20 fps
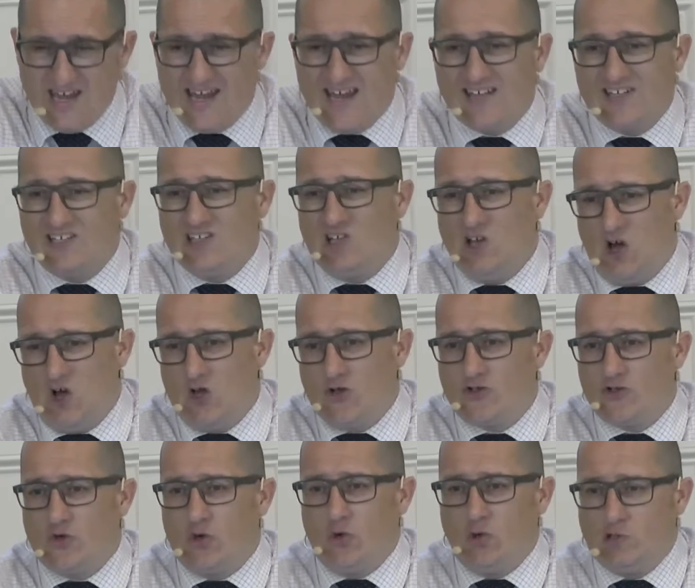And
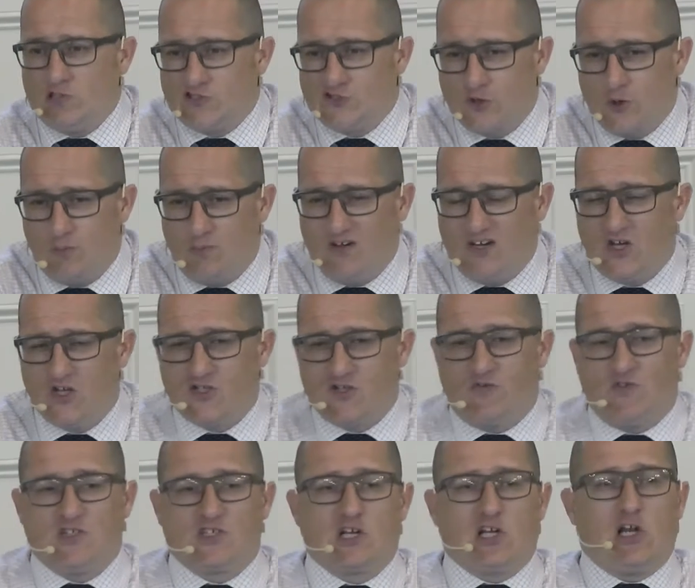Lot also, because
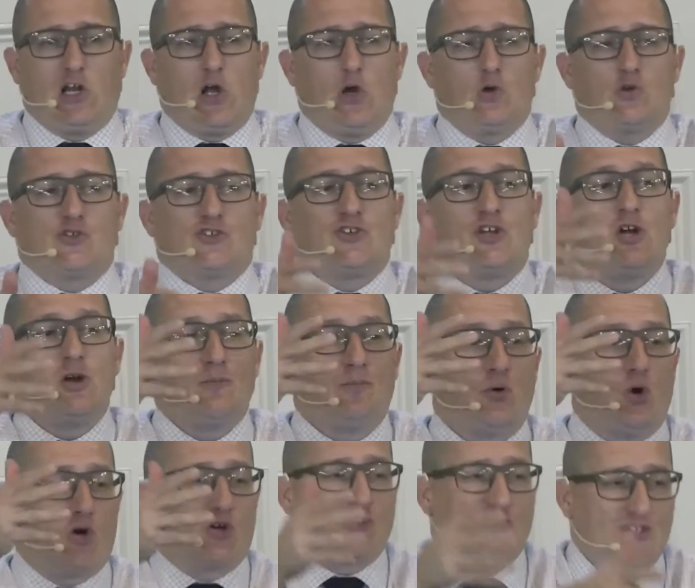of his close
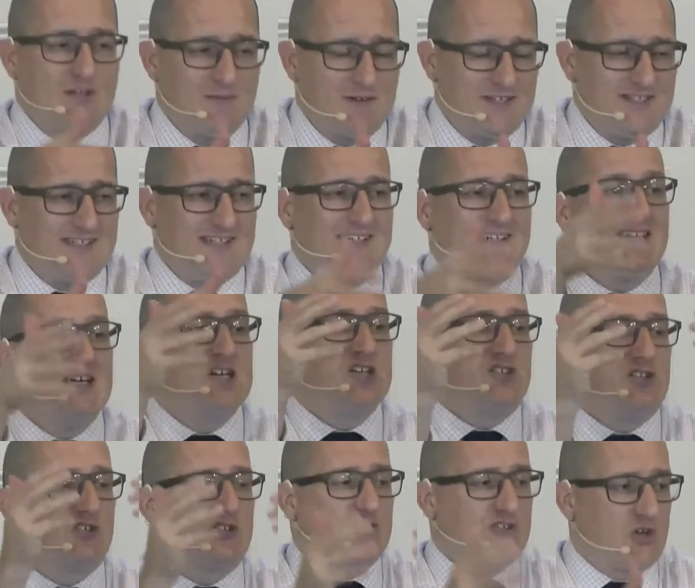proximity
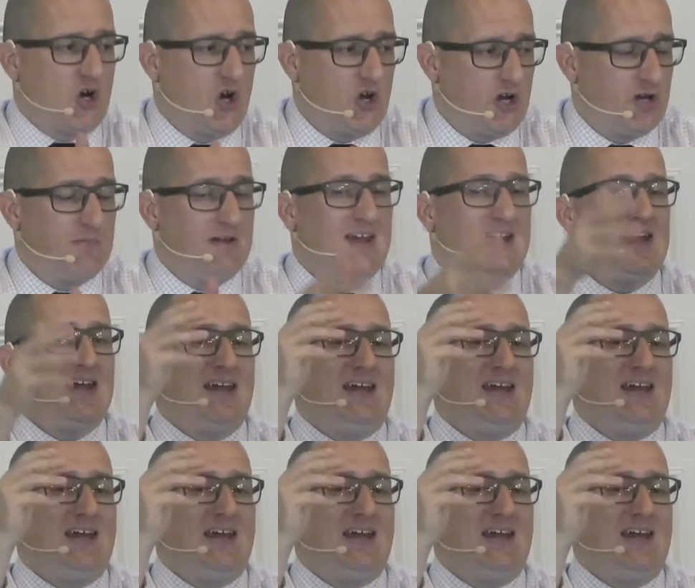to Sodom,